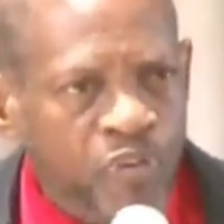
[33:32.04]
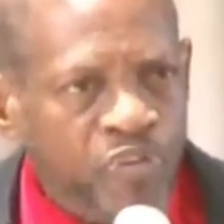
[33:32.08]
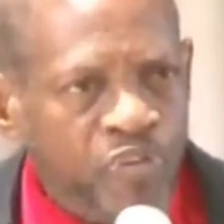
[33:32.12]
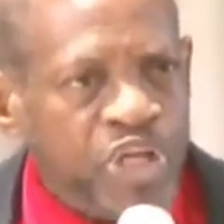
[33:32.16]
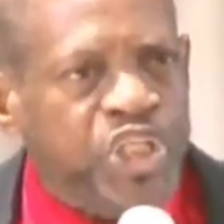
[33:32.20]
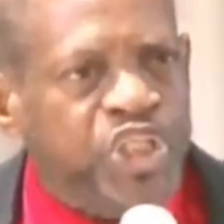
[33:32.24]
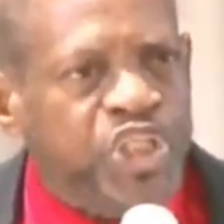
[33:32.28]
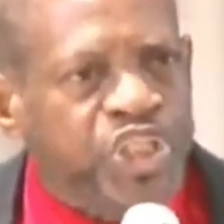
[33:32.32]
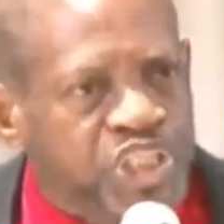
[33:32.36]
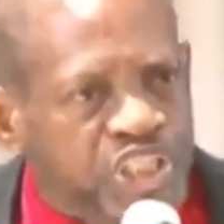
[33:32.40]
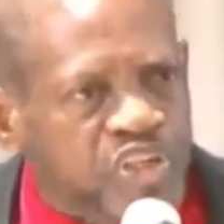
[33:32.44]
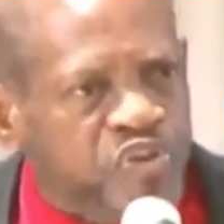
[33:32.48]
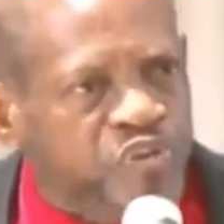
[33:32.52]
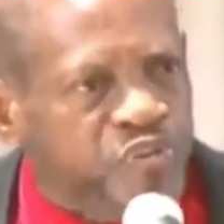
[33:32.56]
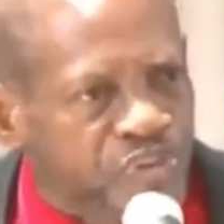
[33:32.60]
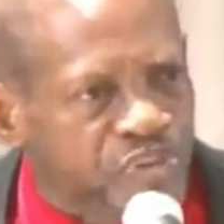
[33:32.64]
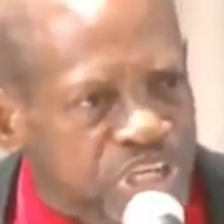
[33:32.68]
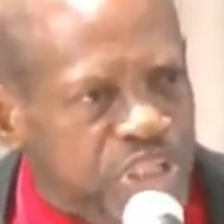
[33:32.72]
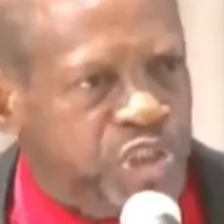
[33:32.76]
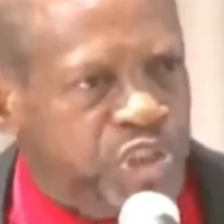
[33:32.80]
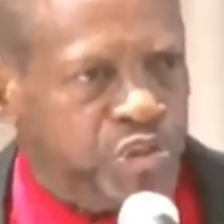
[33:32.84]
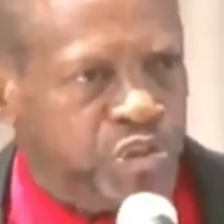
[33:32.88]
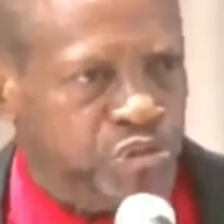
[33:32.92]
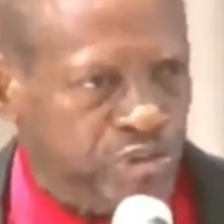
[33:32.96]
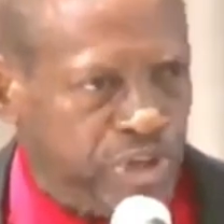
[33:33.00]
the shared
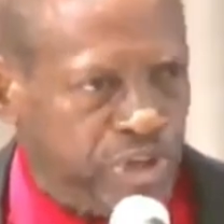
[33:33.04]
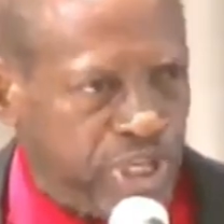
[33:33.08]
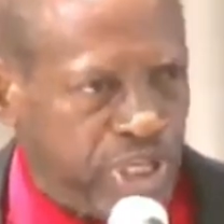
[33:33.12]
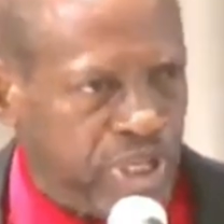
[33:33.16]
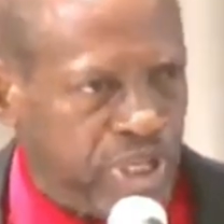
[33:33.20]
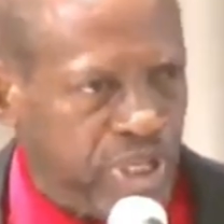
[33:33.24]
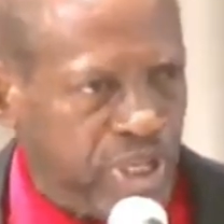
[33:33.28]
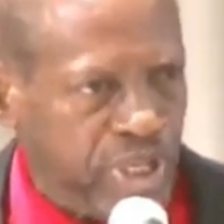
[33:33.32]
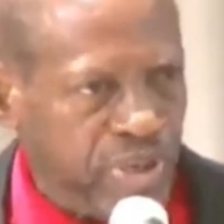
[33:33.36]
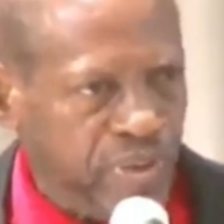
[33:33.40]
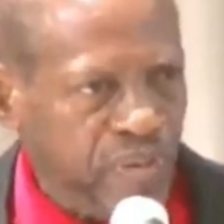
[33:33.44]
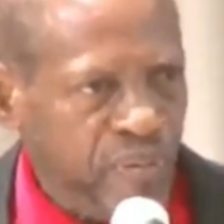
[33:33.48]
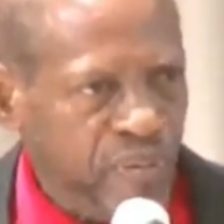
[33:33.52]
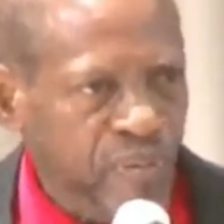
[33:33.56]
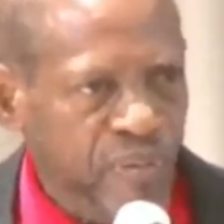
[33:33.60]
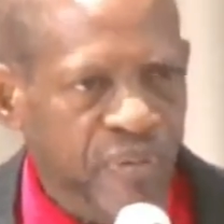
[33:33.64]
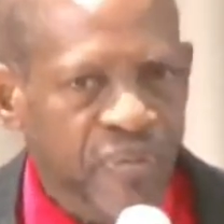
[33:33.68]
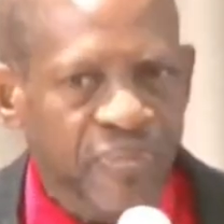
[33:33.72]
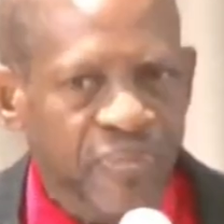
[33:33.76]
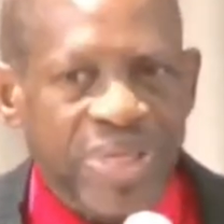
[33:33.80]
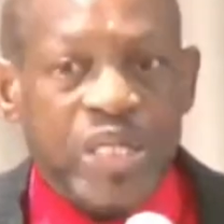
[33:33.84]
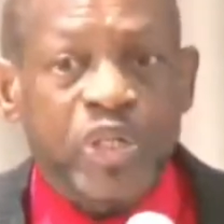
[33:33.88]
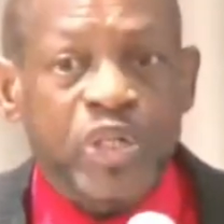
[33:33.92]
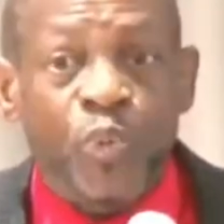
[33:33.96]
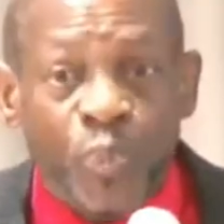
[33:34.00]
victory
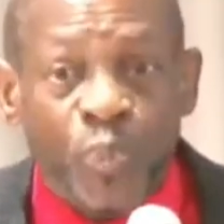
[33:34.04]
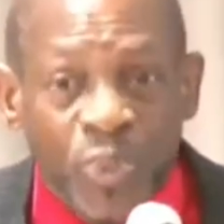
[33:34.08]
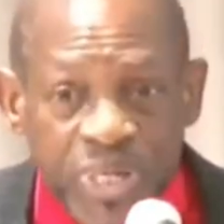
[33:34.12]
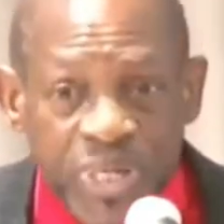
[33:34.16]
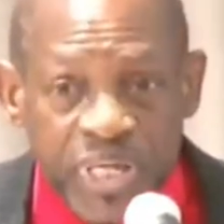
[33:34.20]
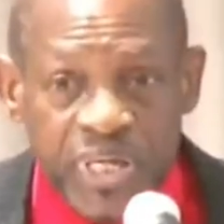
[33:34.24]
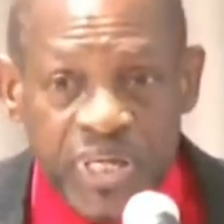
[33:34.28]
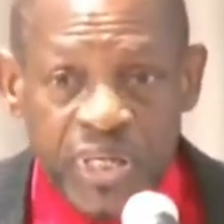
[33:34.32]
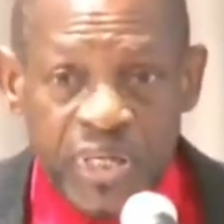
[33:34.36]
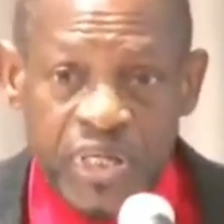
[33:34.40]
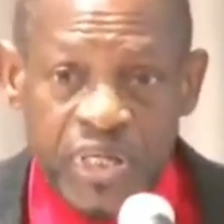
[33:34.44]
that we